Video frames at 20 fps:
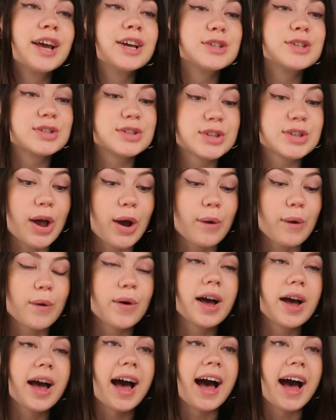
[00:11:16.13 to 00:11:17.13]
So
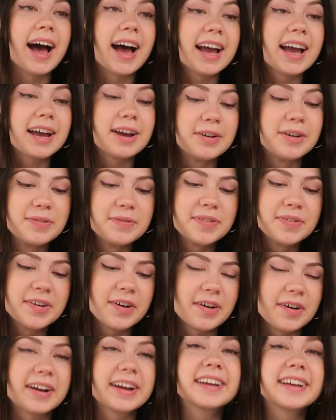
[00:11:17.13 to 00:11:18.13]
I'm
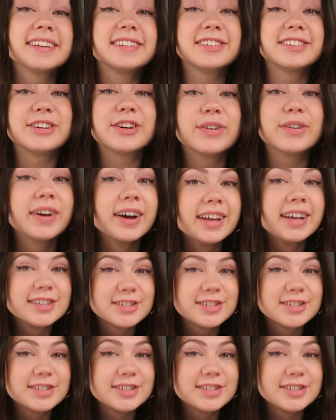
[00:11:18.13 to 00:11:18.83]
going to